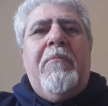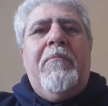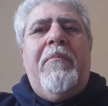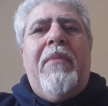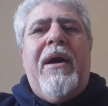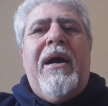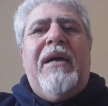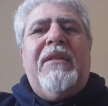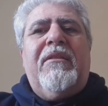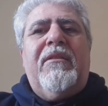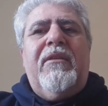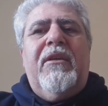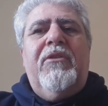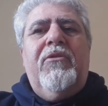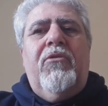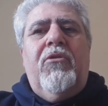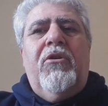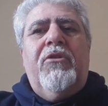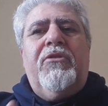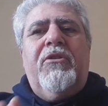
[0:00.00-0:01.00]
But
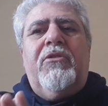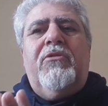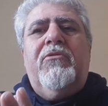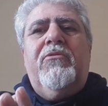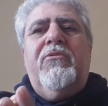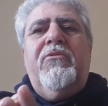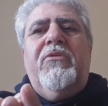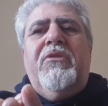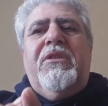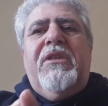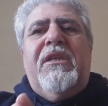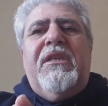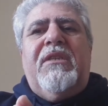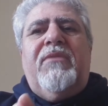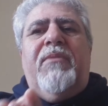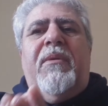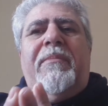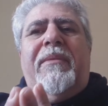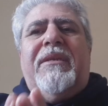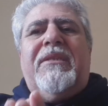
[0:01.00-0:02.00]
in order to do
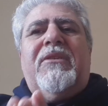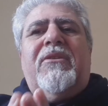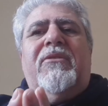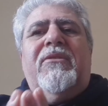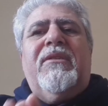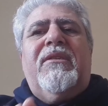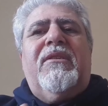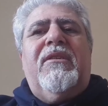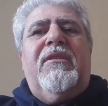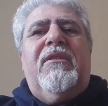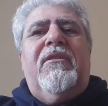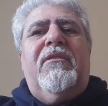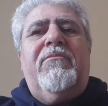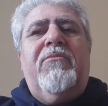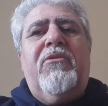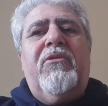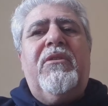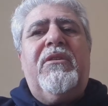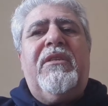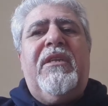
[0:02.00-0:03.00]
this, we must consider
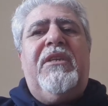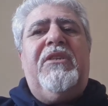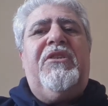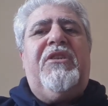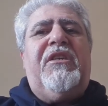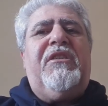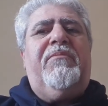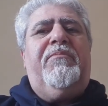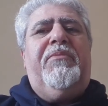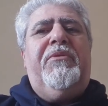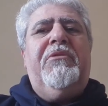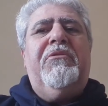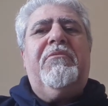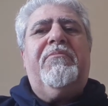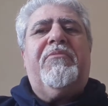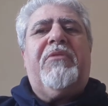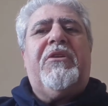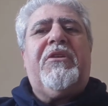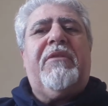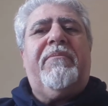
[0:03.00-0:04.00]
more than just pure
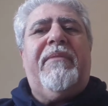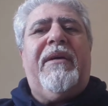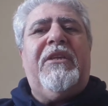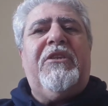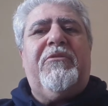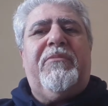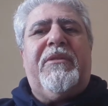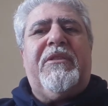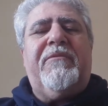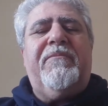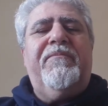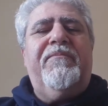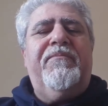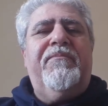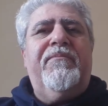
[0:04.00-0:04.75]
project management.